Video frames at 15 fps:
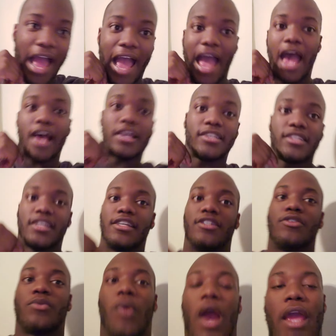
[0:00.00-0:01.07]
As
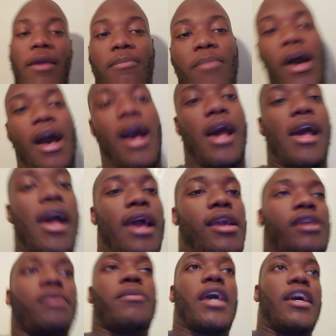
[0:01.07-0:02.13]
he's right
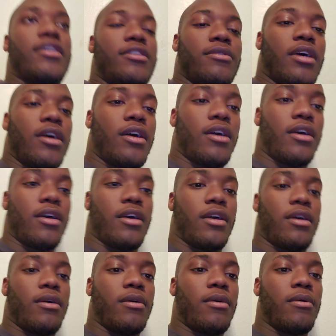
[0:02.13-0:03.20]
behind him, as
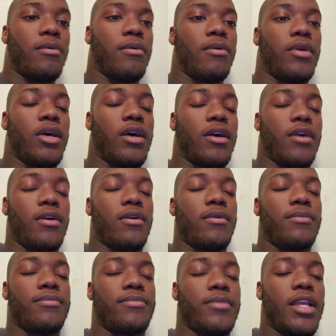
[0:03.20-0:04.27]

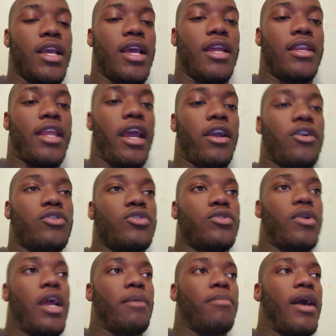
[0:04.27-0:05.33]
Deku's
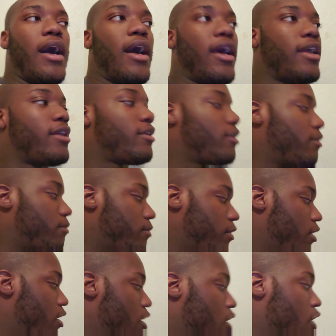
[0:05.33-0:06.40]
right behind him
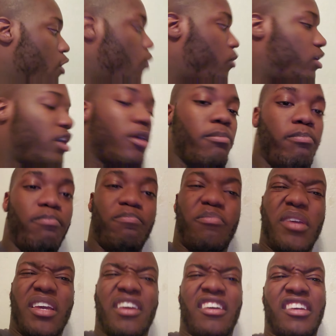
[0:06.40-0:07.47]
with a
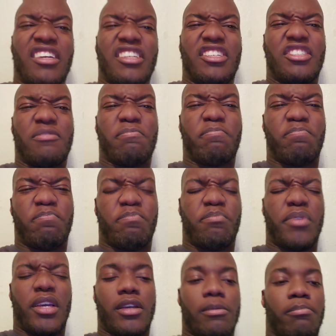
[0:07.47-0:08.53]
big
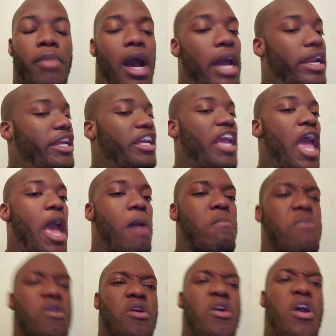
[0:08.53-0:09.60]
body
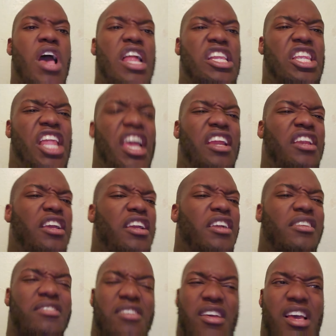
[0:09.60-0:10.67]
hammer,
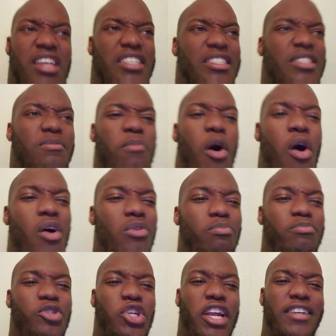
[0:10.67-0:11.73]
lightning, small
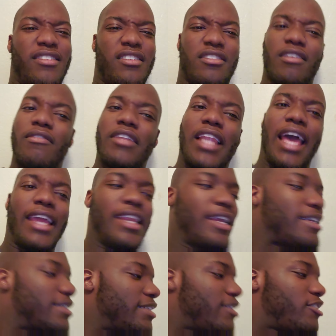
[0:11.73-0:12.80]
traces of
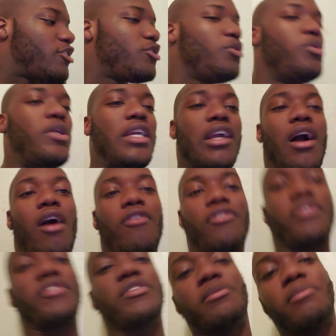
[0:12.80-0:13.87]
lightning exuding off of
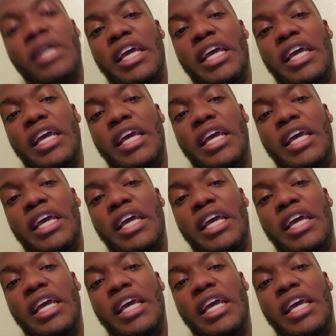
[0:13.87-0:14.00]
him.